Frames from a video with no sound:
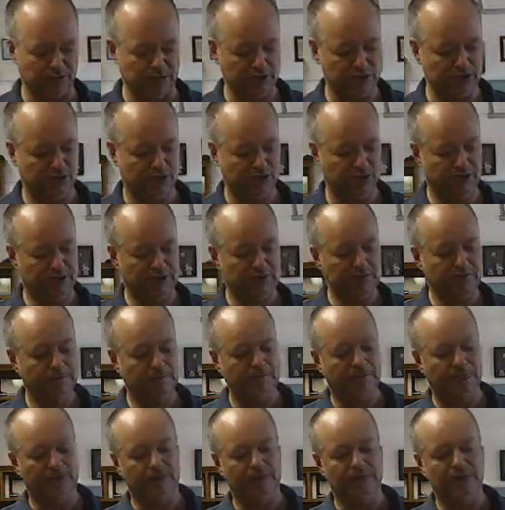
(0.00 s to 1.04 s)
So,
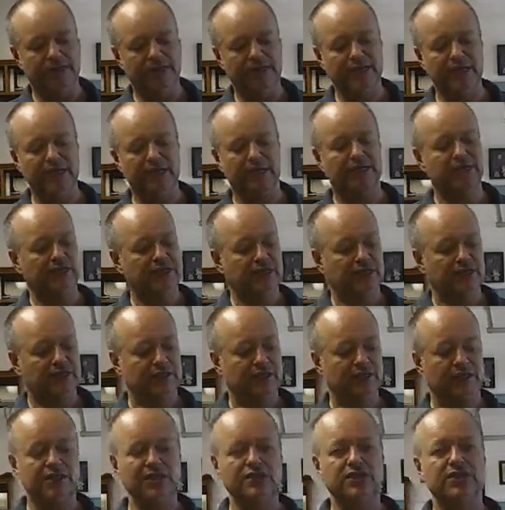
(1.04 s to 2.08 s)
but again, the
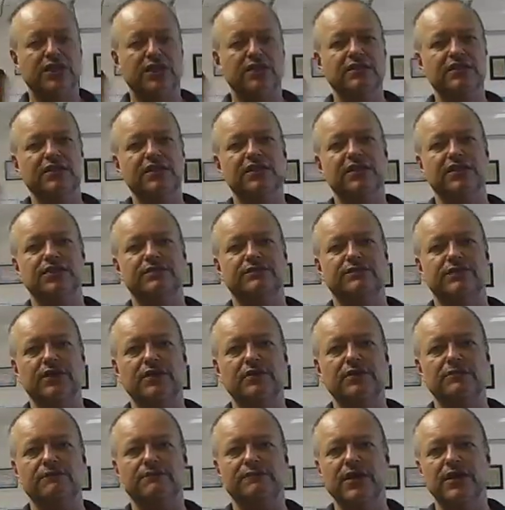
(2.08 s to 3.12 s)
leash technique is very
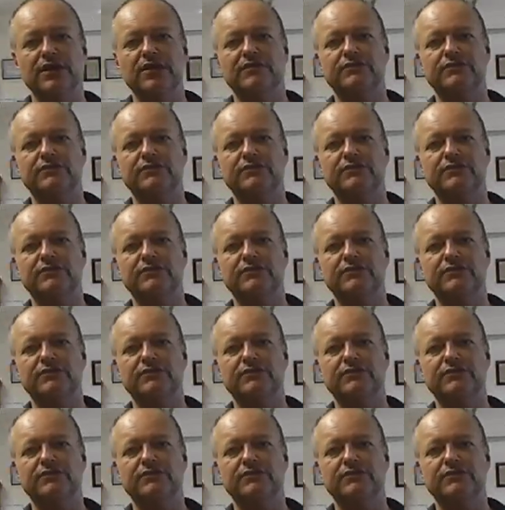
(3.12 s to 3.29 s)
effective.